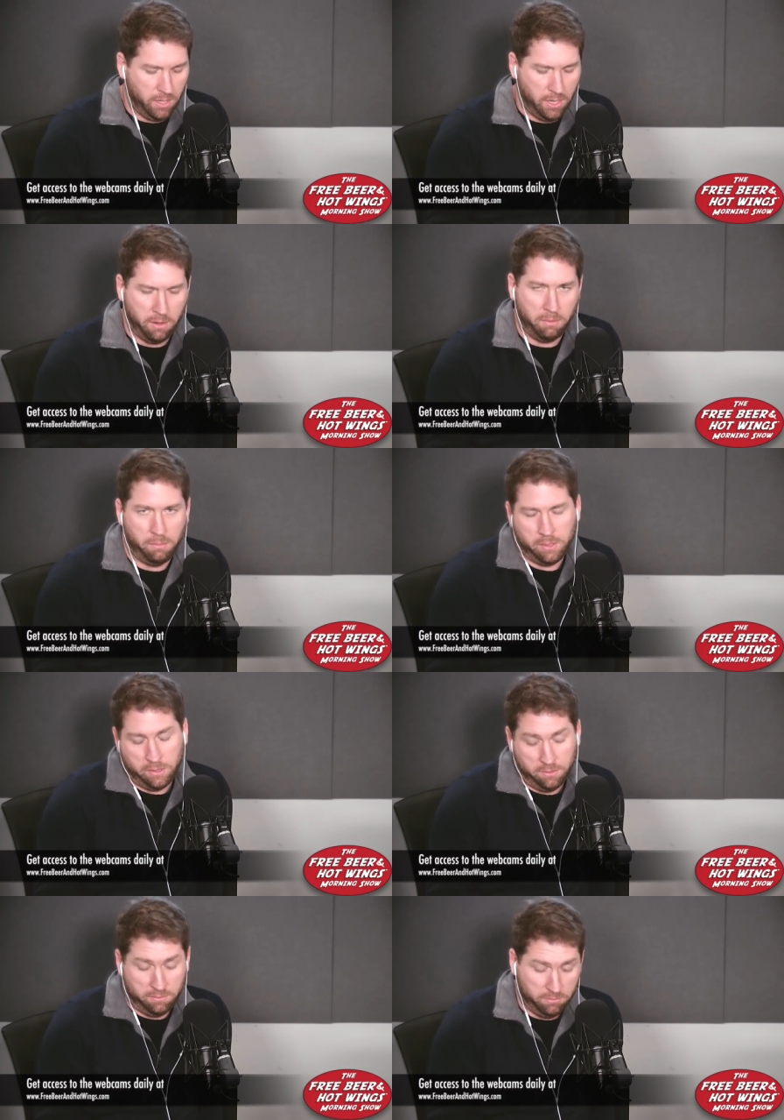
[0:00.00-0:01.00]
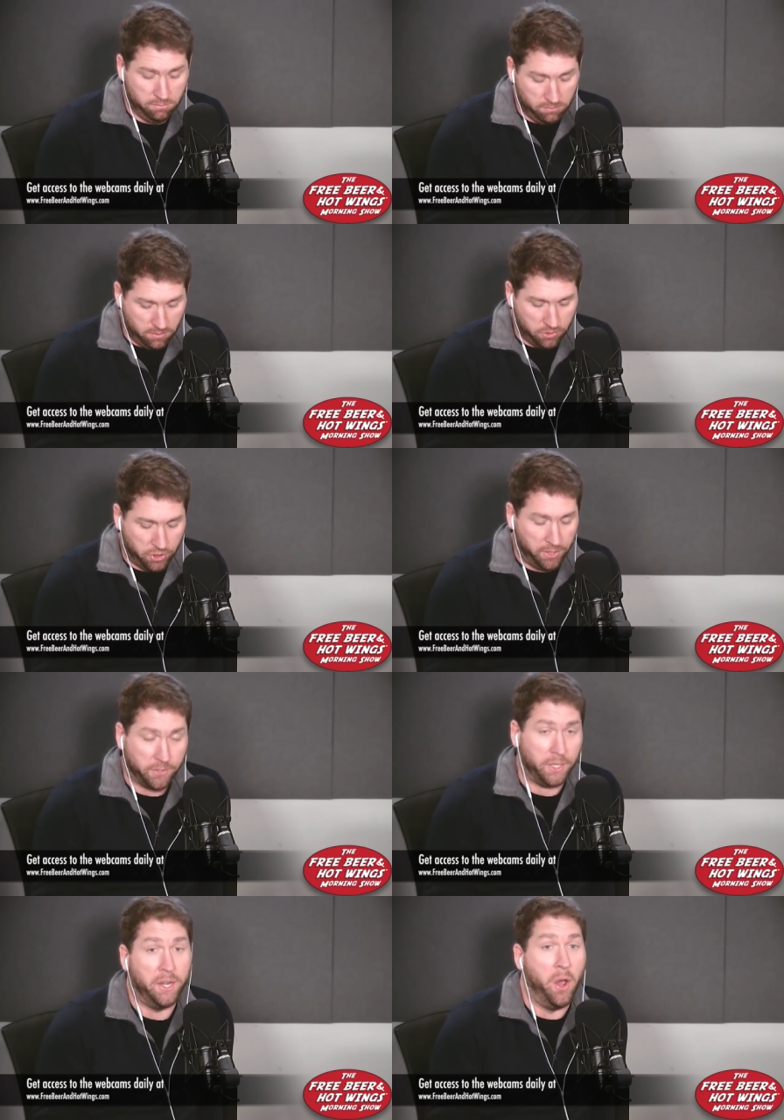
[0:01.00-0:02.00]
Well, she
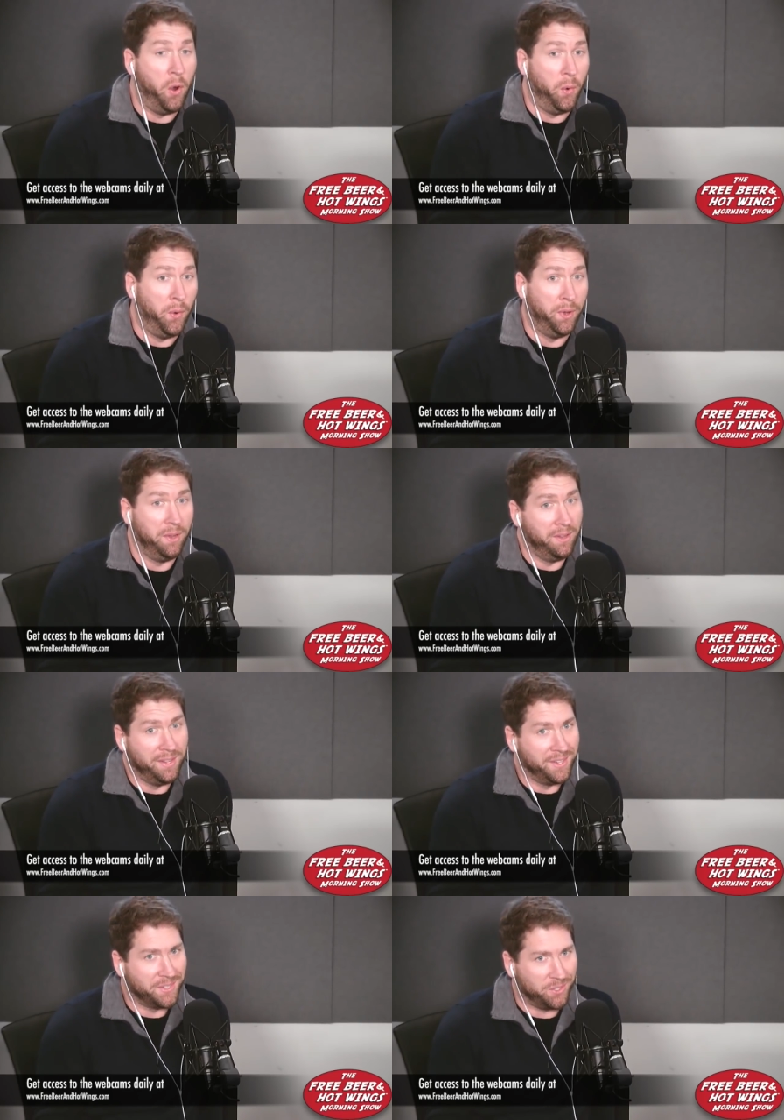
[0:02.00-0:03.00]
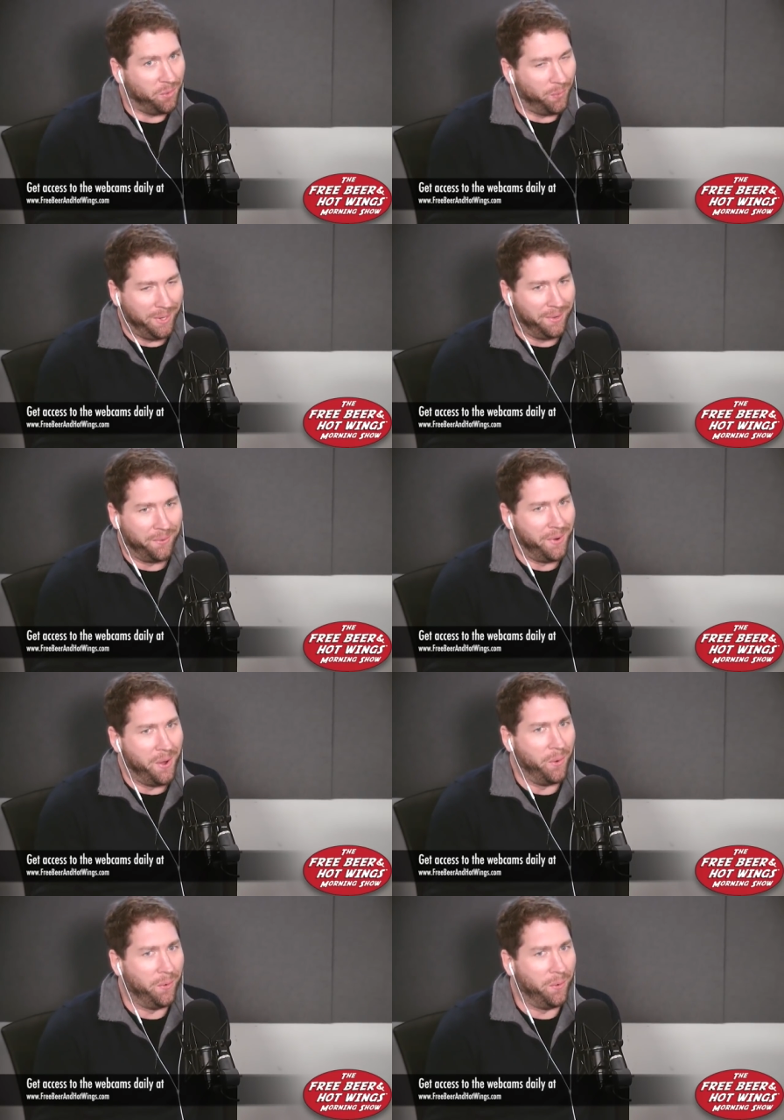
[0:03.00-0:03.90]
doesn't know. So we don't know.